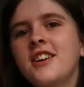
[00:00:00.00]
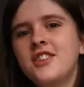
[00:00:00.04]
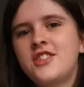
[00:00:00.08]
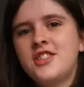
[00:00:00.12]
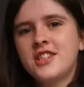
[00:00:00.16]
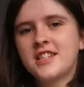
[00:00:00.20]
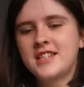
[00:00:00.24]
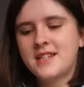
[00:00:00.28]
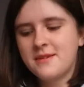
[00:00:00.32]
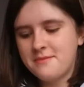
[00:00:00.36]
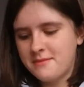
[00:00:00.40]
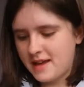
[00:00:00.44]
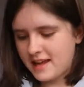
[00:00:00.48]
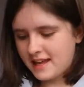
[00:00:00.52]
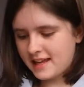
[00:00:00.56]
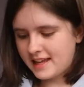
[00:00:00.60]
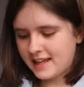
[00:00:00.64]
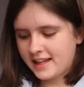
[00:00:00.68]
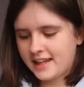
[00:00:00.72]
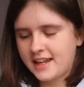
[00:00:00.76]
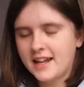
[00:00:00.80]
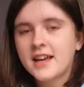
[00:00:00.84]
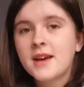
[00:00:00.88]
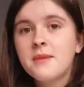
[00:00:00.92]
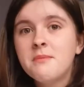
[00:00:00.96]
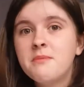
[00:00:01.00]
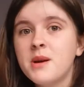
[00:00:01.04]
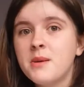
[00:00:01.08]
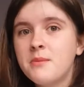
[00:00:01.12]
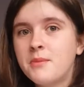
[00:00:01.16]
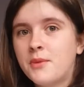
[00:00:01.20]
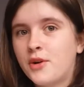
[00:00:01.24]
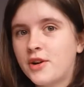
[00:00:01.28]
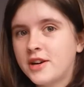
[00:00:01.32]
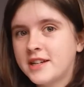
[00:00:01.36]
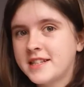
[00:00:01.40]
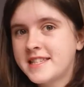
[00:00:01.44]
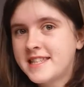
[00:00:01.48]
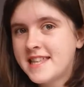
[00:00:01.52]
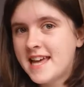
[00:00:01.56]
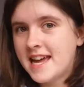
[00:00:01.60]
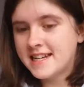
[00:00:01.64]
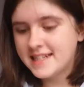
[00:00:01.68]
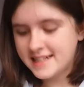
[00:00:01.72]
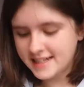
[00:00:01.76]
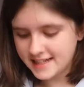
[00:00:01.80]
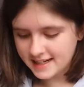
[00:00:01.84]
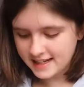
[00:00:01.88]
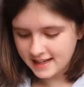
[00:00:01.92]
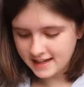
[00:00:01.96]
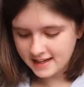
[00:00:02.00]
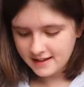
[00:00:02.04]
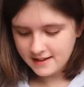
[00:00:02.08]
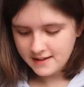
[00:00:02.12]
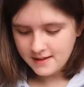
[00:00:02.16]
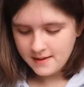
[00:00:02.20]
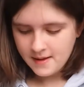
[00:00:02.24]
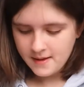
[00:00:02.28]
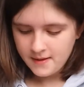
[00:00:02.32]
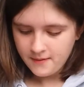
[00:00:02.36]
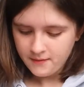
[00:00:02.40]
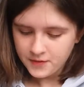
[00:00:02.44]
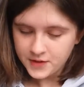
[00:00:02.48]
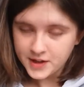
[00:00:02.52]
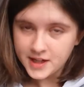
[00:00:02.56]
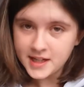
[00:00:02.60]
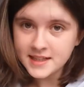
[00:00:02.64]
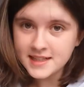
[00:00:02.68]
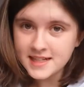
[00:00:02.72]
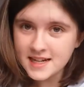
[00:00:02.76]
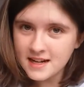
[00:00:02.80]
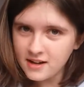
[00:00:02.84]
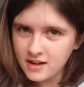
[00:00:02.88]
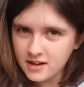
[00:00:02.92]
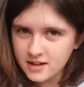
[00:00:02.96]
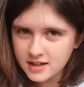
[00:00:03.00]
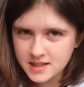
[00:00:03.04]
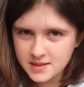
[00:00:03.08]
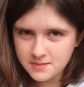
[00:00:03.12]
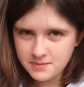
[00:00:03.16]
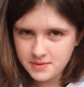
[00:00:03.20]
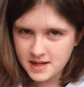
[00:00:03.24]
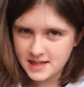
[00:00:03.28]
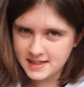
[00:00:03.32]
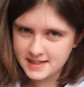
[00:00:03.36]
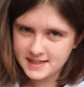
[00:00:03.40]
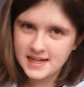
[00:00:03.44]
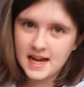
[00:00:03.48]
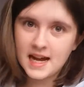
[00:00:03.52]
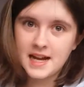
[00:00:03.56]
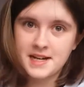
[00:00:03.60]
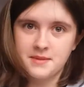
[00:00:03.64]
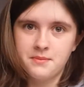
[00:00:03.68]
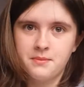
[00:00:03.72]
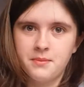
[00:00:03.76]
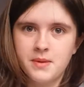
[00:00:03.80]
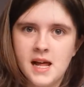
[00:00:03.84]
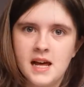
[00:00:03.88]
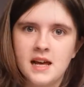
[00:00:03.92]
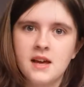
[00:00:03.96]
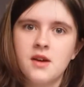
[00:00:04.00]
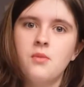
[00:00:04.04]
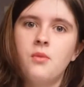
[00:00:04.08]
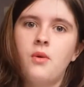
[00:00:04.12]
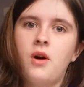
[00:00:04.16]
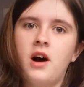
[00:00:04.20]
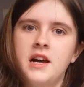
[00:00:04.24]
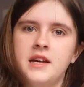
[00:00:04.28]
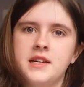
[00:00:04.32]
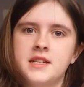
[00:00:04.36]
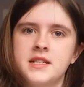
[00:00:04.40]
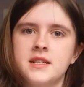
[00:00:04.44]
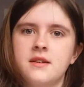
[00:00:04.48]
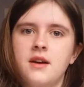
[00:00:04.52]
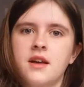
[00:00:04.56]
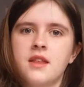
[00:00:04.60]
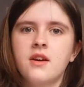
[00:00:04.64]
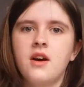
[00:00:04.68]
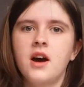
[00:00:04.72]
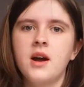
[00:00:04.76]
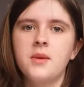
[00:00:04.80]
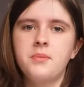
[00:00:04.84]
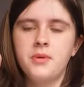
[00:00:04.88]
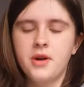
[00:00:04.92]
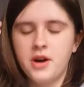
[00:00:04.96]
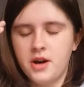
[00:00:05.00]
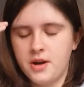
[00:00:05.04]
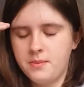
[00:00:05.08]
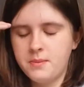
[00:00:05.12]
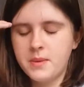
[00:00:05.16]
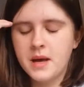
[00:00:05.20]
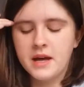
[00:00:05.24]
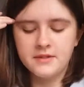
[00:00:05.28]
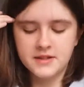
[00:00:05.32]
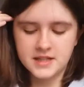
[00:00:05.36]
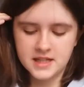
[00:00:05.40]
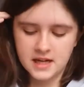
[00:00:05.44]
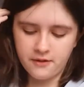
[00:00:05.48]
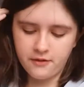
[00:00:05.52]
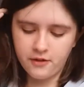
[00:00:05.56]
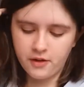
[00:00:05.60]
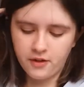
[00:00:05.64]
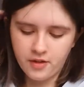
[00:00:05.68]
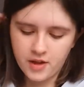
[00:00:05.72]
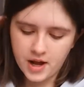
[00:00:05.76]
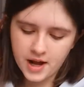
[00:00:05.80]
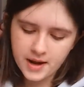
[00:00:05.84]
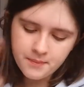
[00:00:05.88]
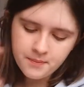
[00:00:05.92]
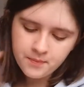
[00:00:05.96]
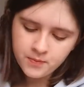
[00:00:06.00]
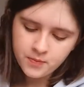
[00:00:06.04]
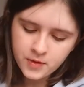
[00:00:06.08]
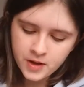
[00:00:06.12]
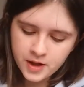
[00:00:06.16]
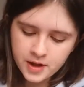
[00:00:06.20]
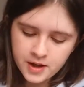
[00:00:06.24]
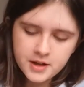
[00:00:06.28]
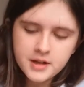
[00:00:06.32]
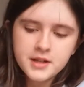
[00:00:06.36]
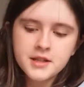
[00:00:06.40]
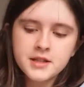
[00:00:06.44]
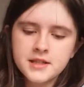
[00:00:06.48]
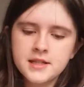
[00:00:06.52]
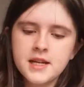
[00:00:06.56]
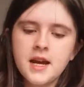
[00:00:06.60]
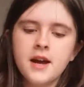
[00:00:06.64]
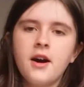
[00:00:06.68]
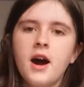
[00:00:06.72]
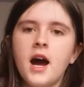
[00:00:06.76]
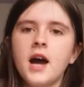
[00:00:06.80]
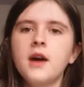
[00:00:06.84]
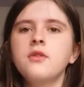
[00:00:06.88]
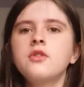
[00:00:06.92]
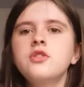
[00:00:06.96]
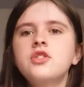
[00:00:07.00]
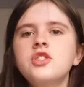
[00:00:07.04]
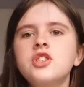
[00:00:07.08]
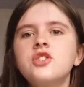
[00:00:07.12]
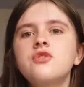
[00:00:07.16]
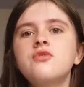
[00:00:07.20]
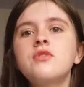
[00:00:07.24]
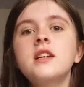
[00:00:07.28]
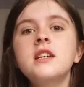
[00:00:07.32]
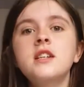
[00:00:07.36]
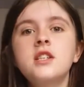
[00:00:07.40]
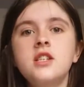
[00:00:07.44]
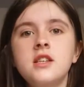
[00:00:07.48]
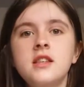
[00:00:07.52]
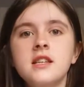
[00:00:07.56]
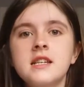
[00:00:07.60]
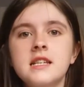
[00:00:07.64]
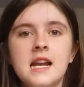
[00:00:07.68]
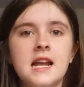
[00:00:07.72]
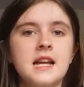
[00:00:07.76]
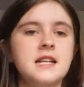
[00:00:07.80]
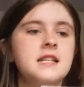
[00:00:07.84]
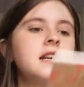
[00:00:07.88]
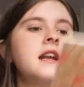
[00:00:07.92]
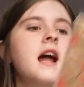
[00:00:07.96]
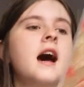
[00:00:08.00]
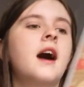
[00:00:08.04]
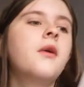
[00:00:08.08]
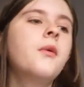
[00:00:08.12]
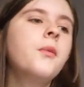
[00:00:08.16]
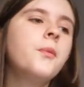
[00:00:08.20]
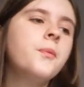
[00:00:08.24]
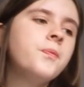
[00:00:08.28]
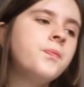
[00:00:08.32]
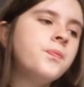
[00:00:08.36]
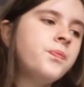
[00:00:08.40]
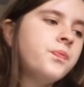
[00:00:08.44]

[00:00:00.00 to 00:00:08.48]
just to make it look a bit more aesthetic, because it looks a bit sad and black and white, so I thought I'd put a bit of stuff on there. So I will just read you this letter now.